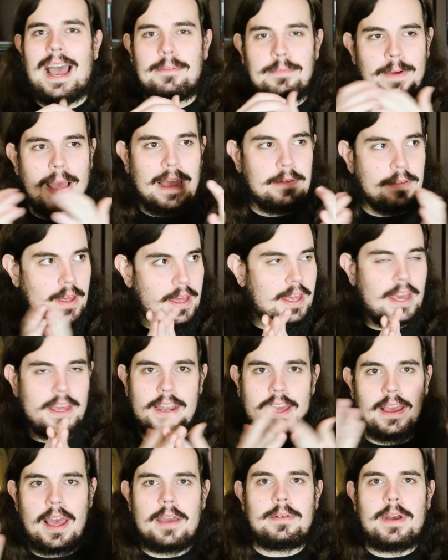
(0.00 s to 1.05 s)
I've, I,
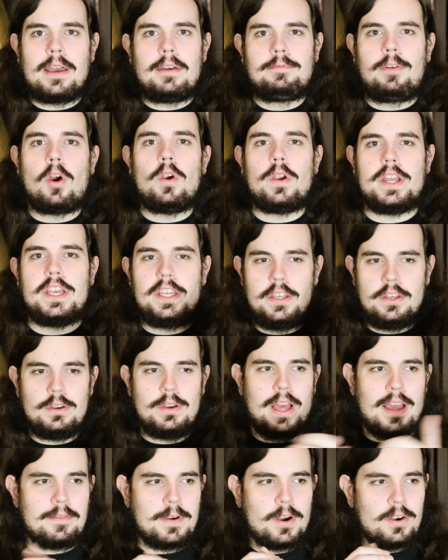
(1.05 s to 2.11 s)
I, I've already,
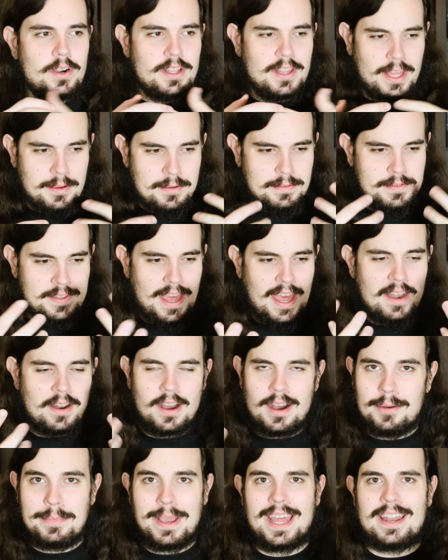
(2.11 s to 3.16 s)
I've already like said,
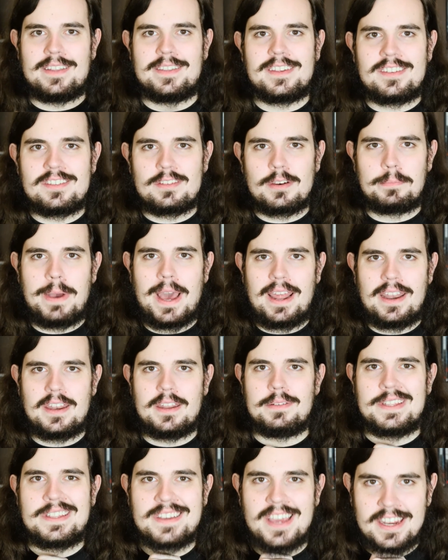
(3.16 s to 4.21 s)
oh man, this is
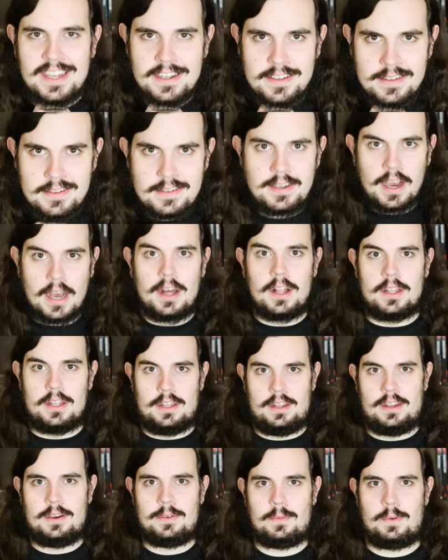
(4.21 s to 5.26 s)
repetitive. It's getting dull,
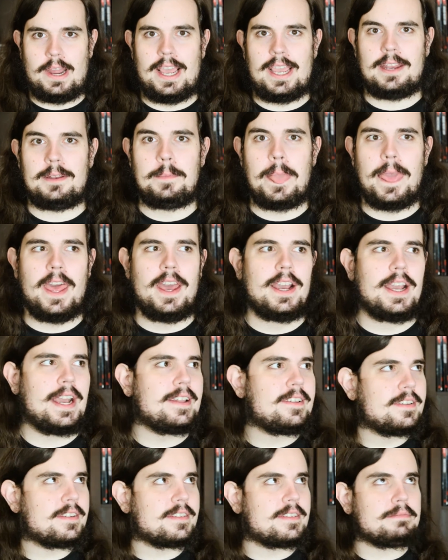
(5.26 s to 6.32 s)
right?
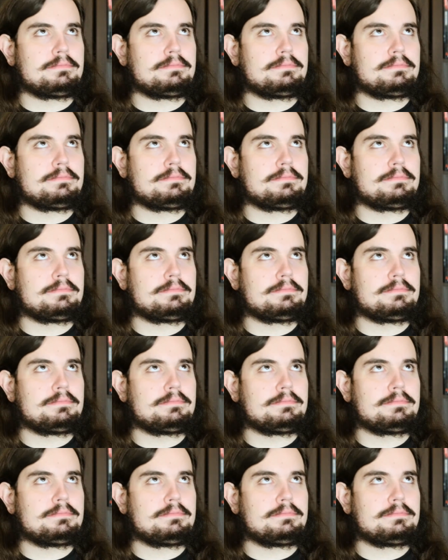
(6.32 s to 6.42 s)
It's just,